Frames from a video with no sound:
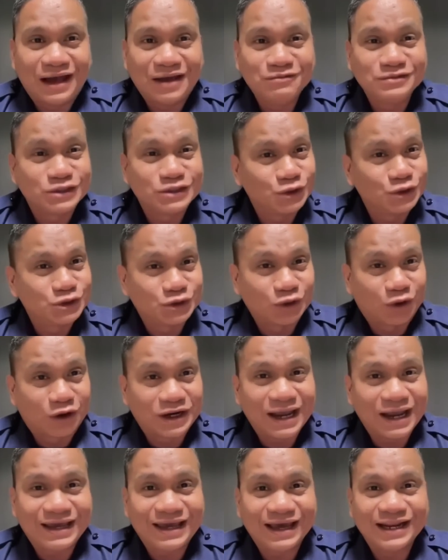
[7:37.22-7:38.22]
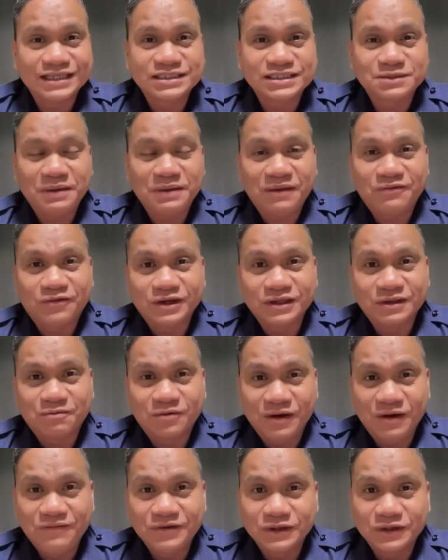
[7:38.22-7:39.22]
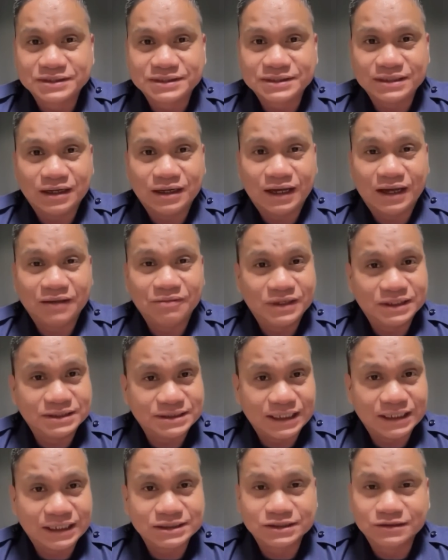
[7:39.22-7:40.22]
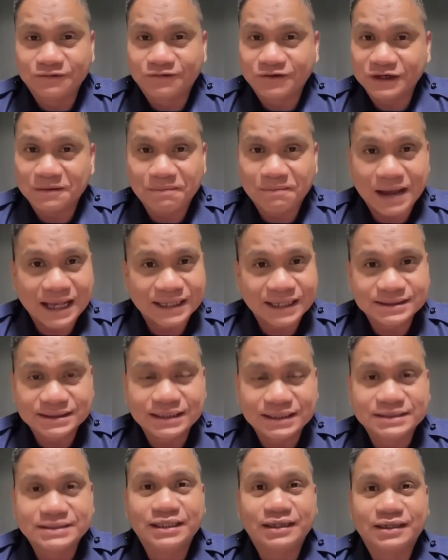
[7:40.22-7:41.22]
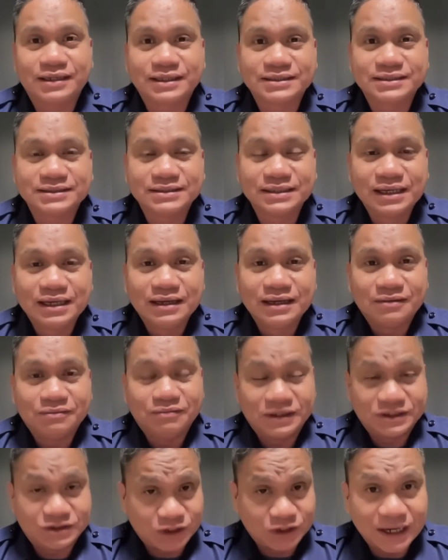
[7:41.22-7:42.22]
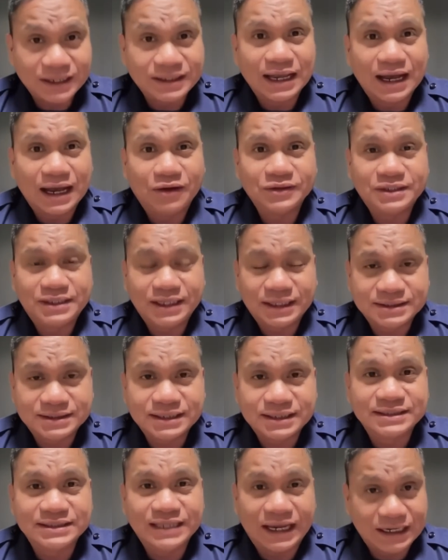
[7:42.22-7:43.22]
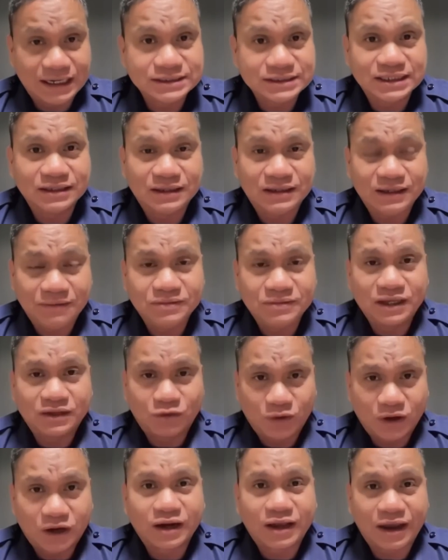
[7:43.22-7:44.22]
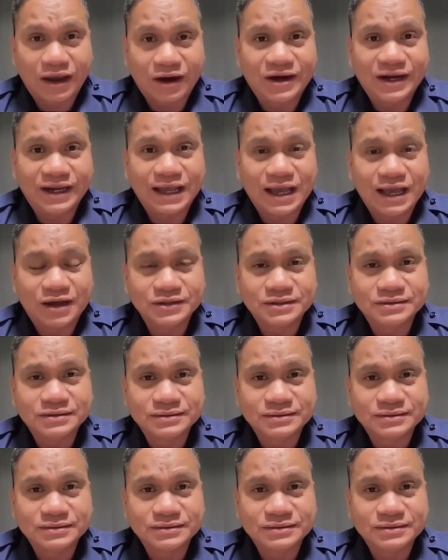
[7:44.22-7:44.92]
I'm so sorry I cannot speak for the previous uh, administration for the past six years, but right now this is the initiative that we are carrying out.